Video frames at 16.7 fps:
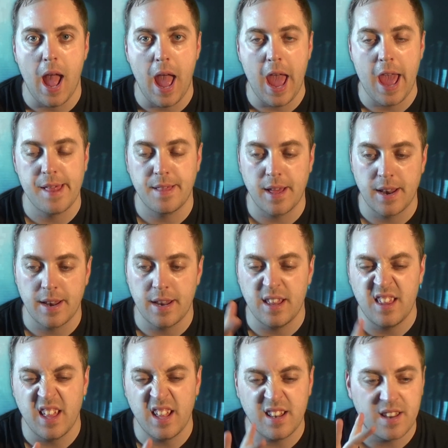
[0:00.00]
And
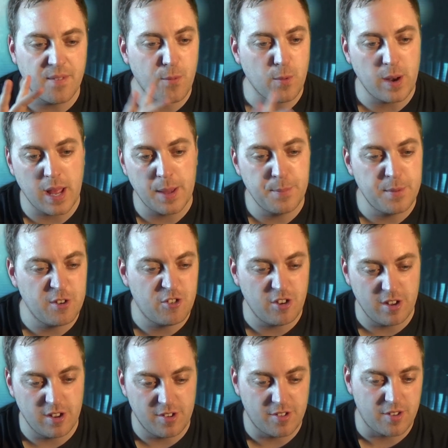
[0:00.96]
then the different
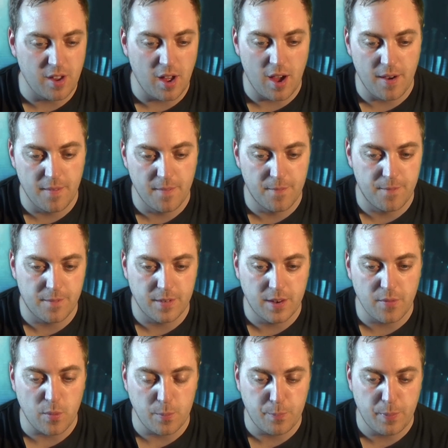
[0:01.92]
images of
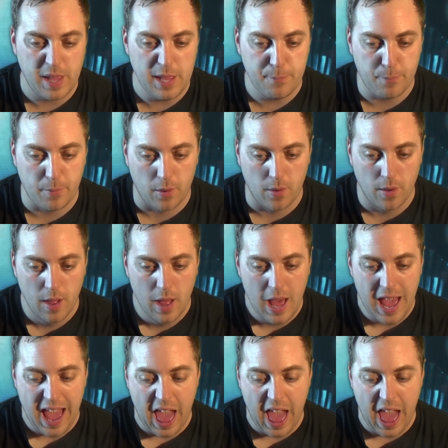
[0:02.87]
different people,